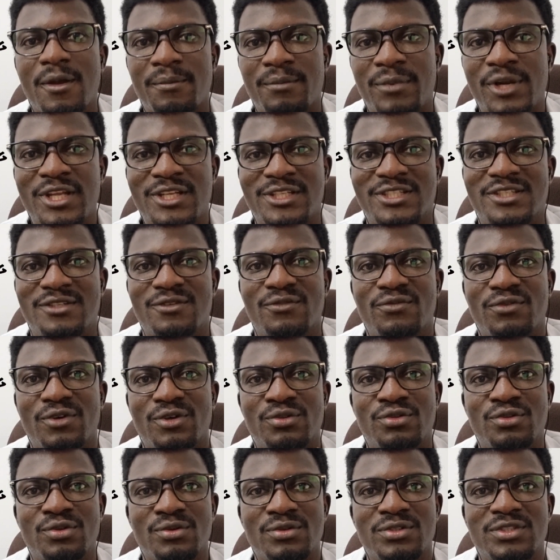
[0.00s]
Please,
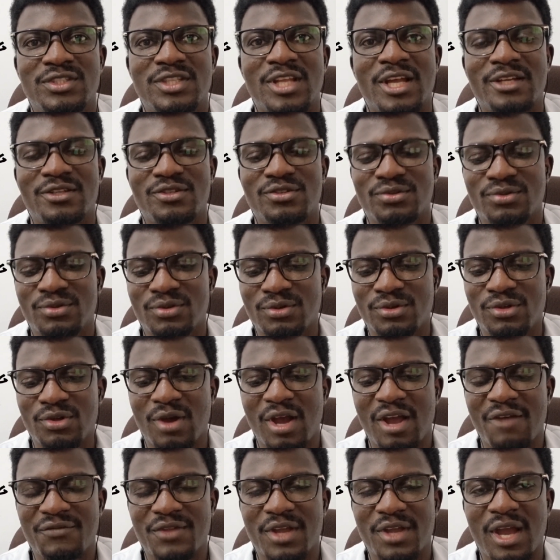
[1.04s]
for those that you know you
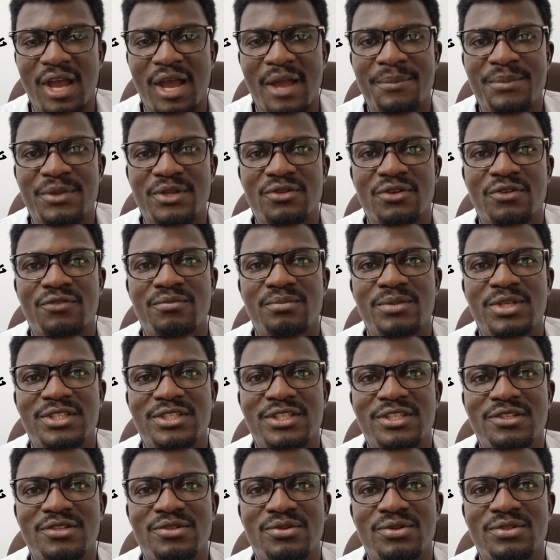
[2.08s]
have the habit of
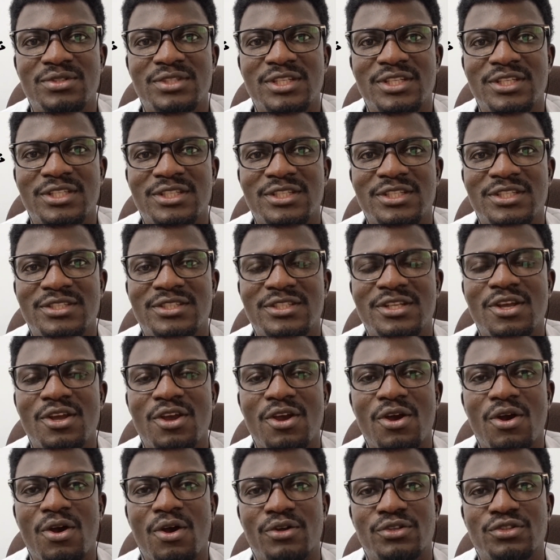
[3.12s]
missing dosages,
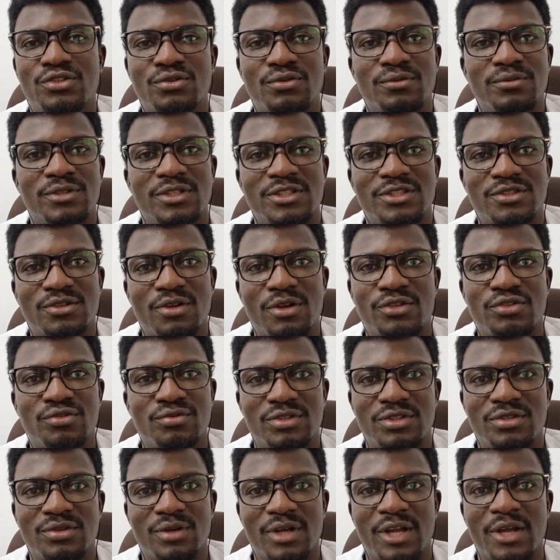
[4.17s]
also discuss
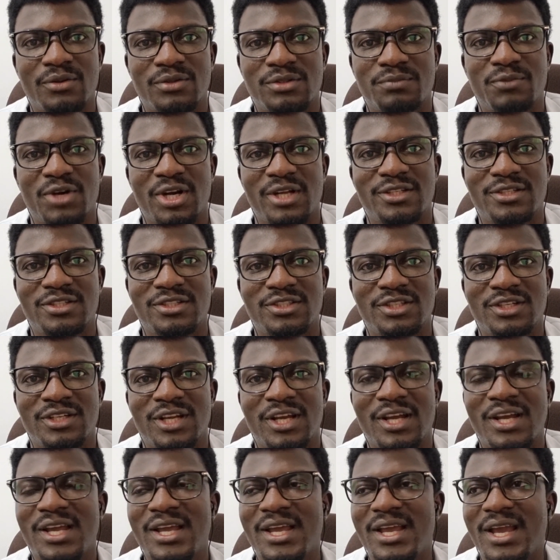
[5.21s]
with your health practitioner.